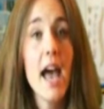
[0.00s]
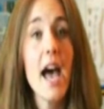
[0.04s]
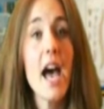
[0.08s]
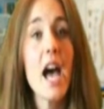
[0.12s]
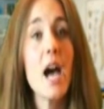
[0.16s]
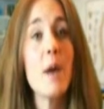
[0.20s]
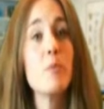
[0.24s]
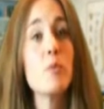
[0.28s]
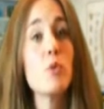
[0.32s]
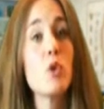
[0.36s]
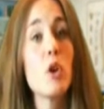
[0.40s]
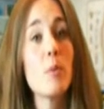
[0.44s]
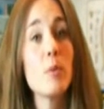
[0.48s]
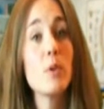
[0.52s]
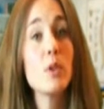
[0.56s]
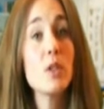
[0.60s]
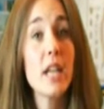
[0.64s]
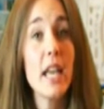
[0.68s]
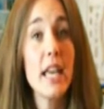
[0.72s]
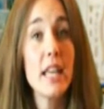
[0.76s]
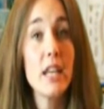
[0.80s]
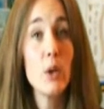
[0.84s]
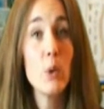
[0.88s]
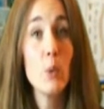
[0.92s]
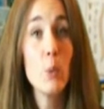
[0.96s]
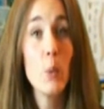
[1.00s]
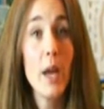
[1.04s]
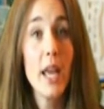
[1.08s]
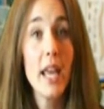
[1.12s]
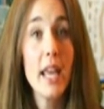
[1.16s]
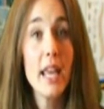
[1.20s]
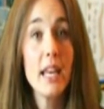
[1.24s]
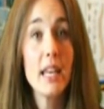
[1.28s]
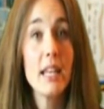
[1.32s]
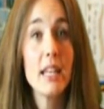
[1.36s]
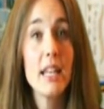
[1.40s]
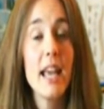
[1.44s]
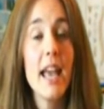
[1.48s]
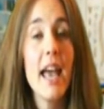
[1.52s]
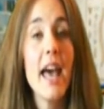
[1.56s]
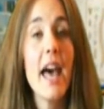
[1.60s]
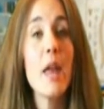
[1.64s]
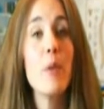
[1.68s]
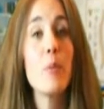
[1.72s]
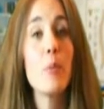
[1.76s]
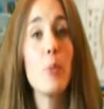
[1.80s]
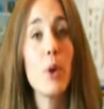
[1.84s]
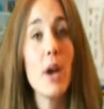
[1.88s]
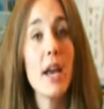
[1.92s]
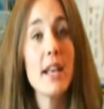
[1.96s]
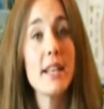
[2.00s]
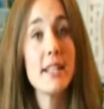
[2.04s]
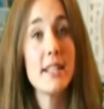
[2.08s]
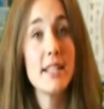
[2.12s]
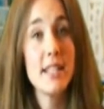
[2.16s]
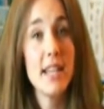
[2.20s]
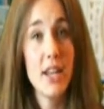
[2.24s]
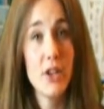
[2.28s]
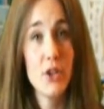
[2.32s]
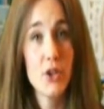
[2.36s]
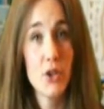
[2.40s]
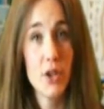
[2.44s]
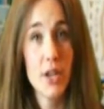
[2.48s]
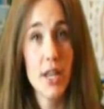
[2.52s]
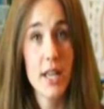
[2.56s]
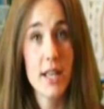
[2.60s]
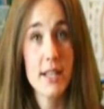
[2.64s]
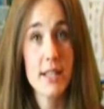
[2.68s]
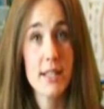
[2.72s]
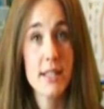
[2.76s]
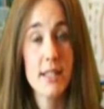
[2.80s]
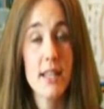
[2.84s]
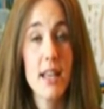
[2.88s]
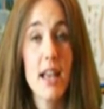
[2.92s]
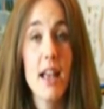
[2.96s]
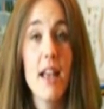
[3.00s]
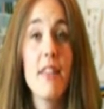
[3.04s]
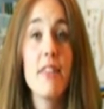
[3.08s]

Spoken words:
abnormal gain in weight, and breast tenderness.